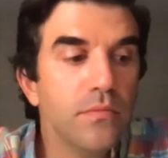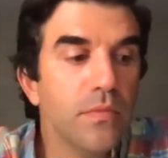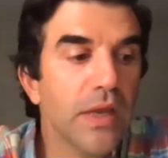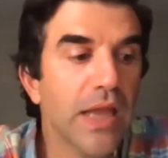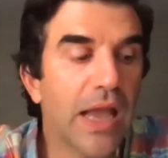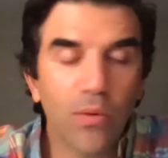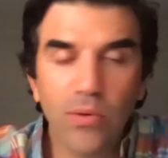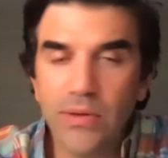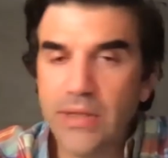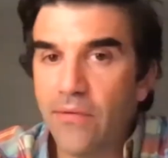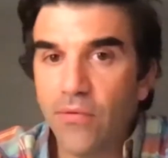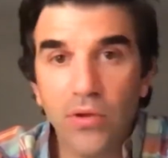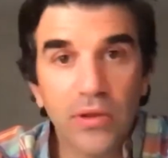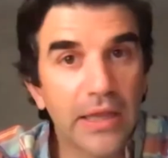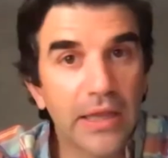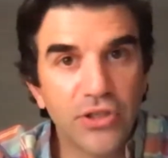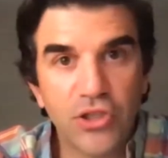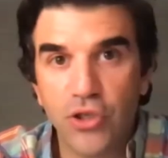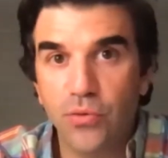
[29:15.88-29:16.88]
I will never
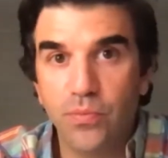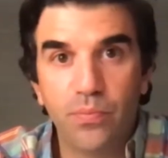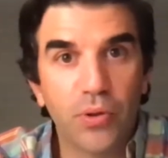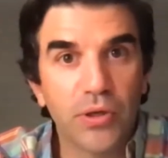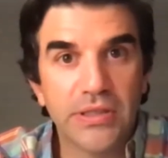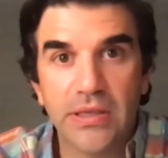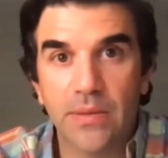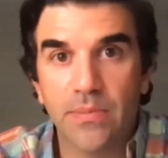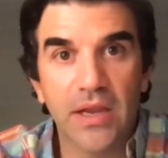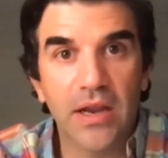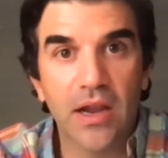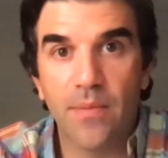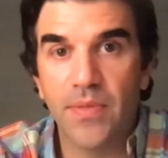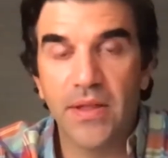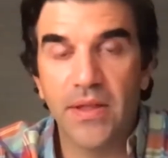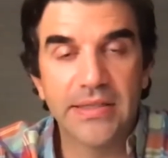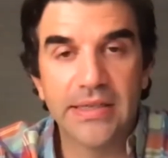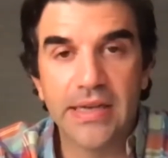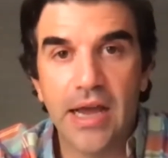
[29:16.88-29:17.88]
let you put something up
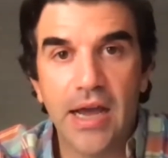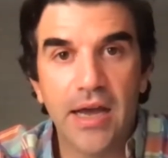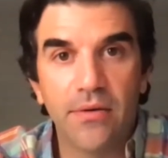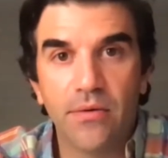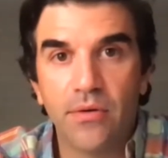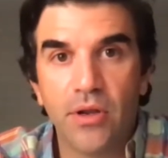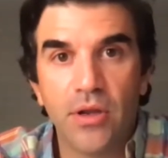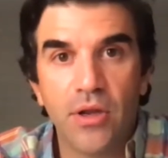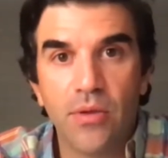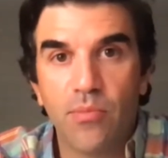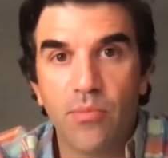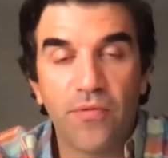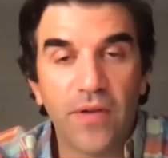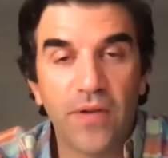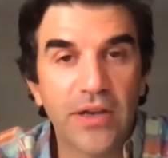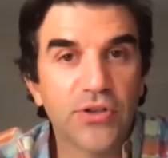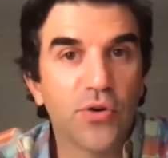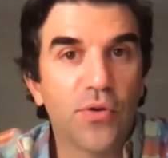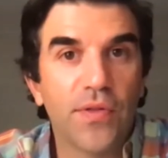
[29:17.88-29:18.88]
that's not
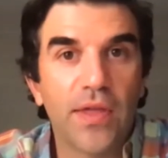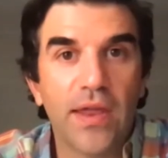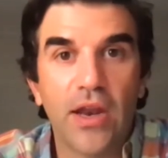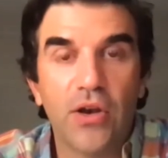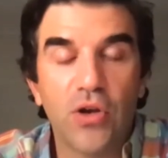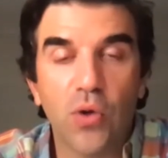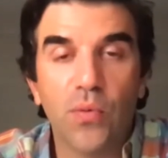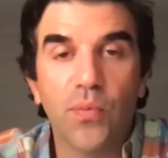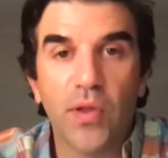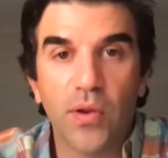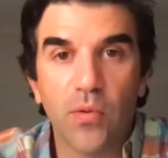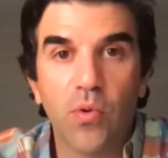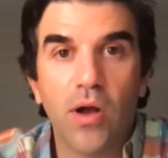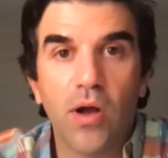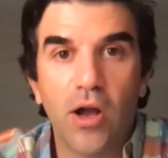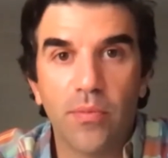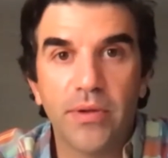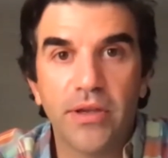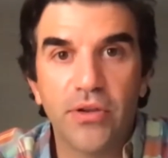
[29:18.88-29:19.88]
professional that I don't think will
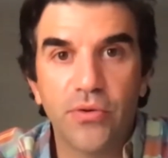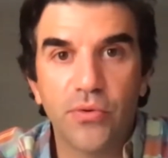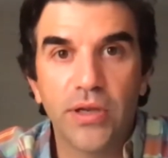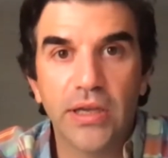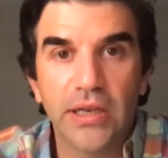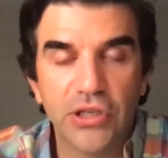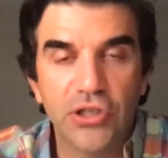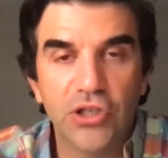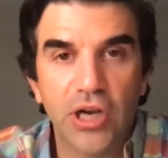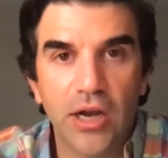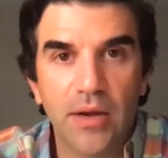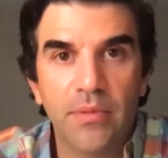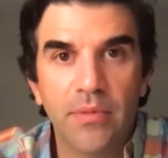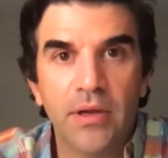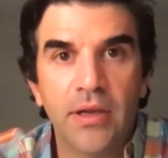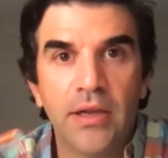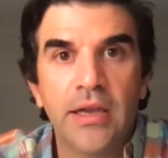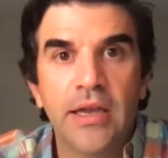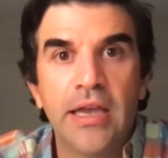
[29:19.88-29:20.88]
help you get a job.
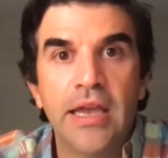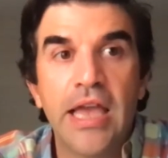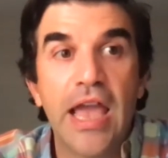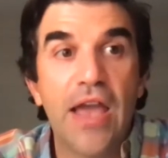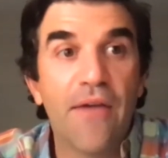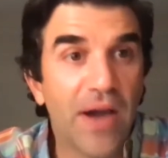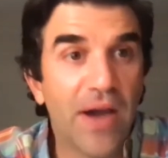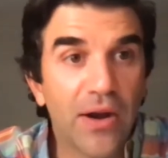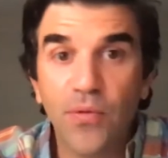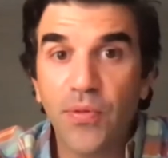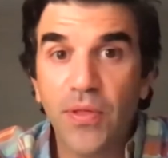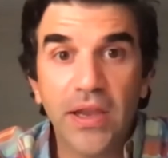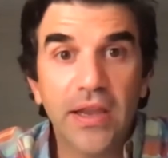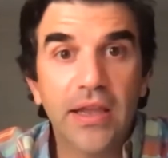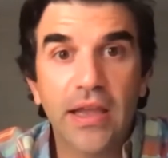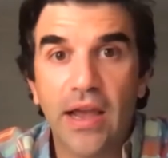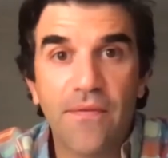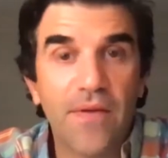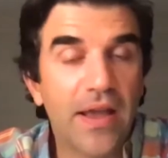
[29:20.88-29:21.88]
If I don't think,
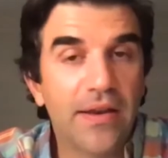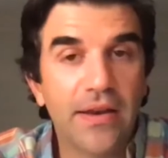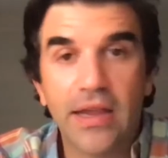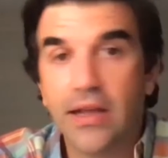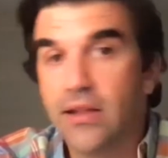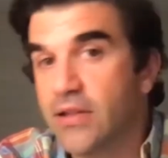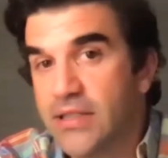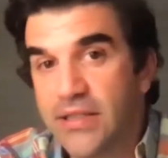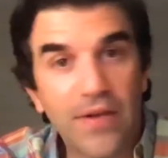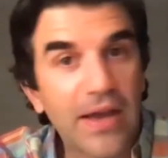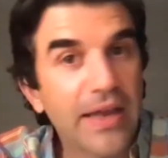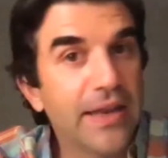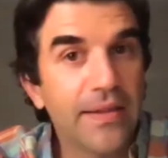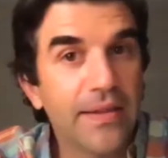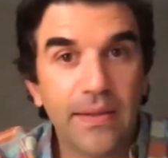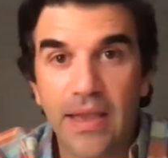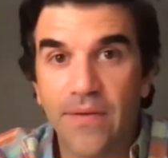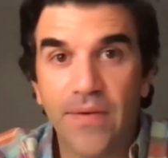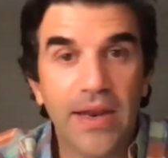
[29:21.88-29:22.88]
if I, Nicholas, if I
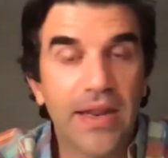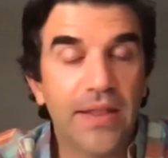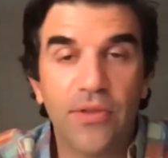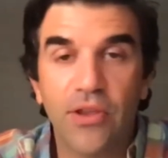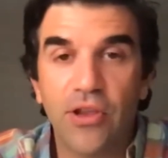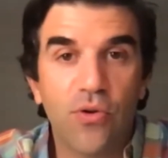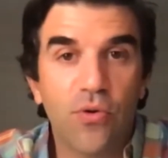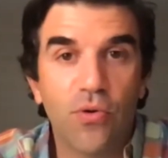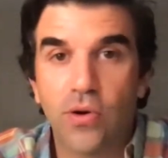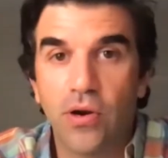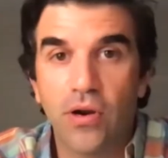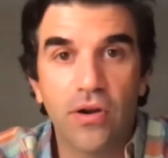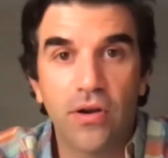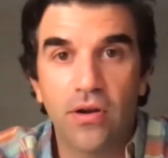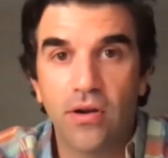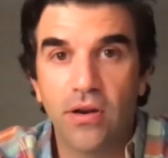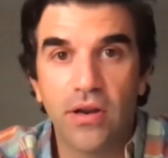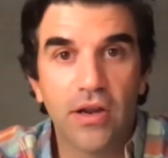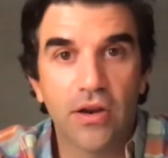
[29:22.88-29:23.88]
didn't, if I didn't think you
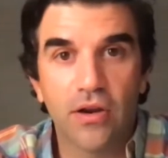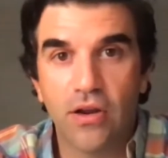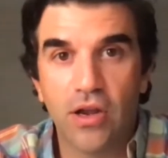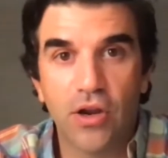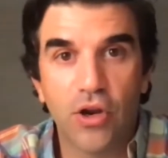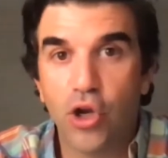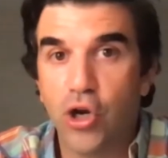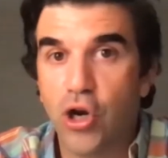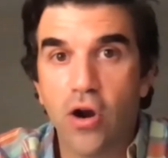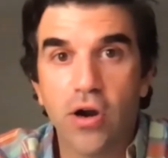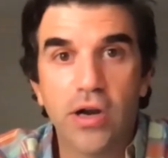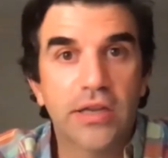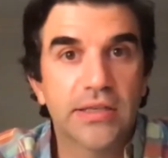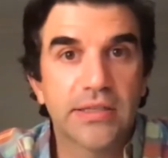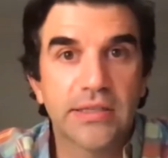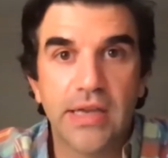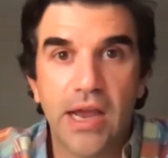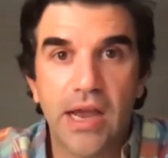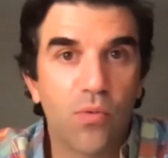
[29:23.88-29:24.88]
were a, a good
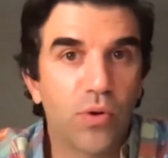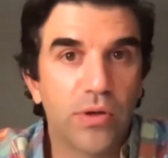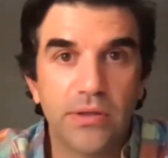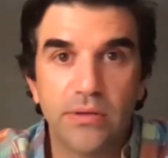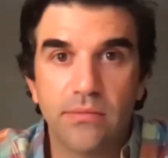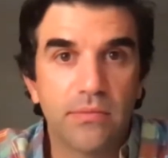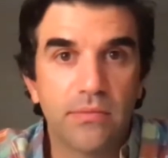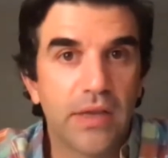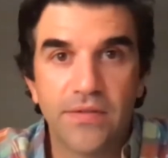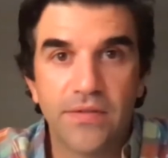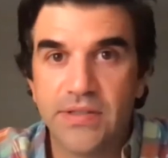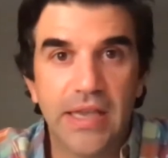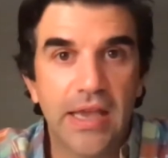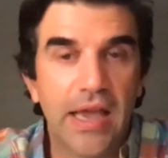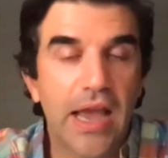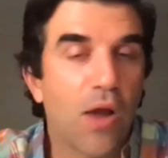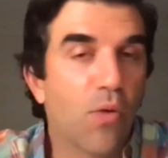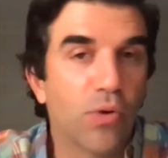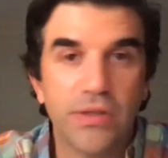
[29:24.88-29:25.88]
artist, I wouldn't have
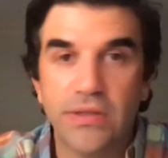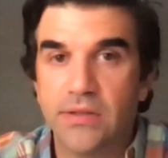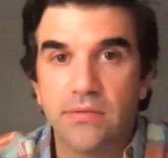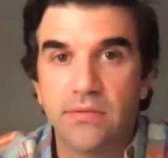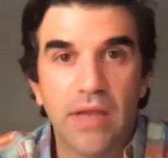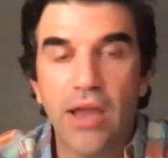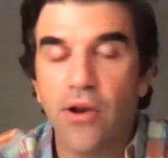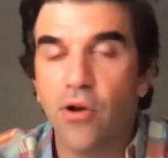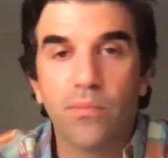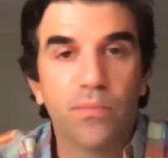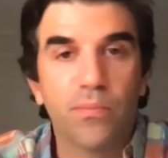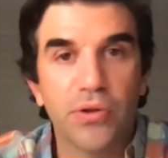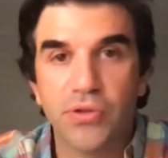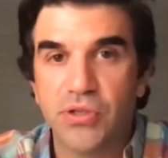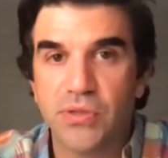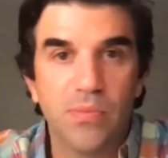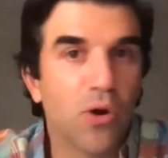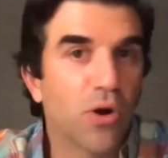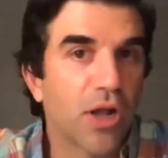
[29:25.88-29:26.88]
said, I wouldn't, I don't blow
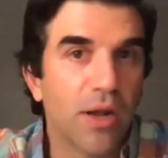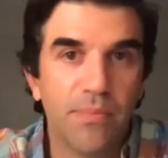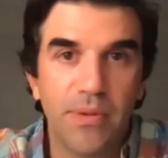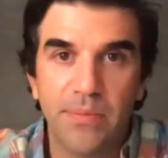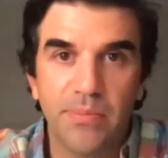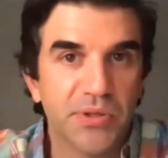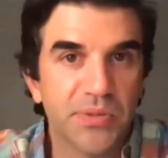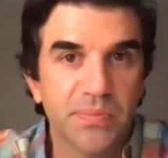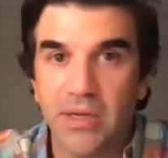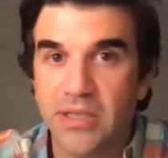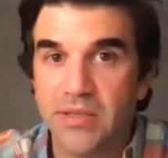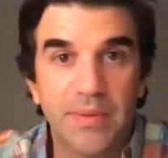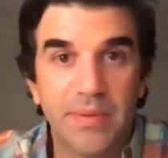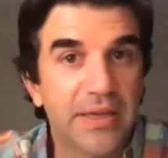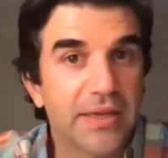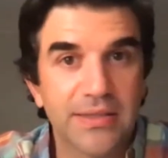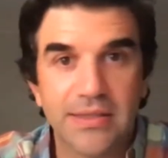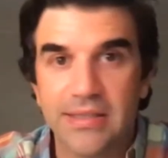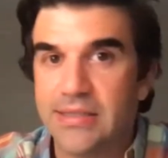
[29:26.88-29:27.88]
smoke up people's butts
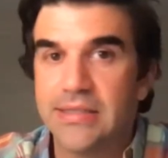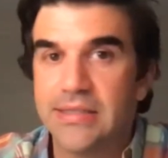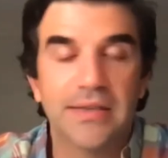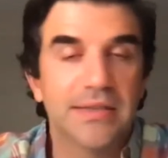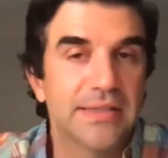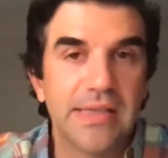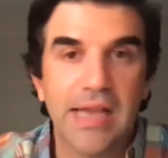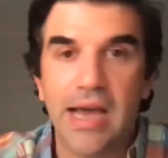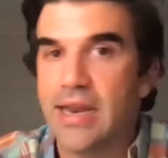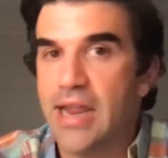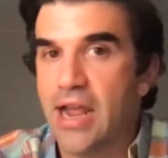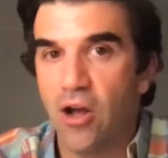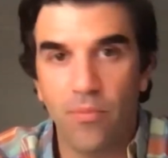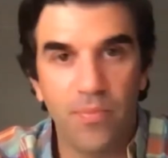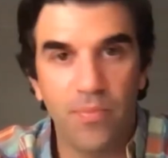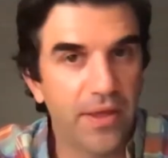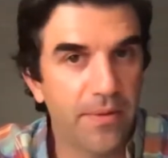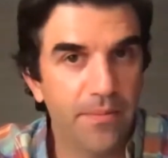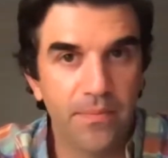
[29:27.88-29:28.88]
because it does not
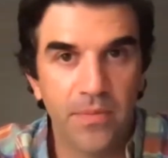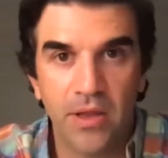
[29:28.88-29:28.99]
help them.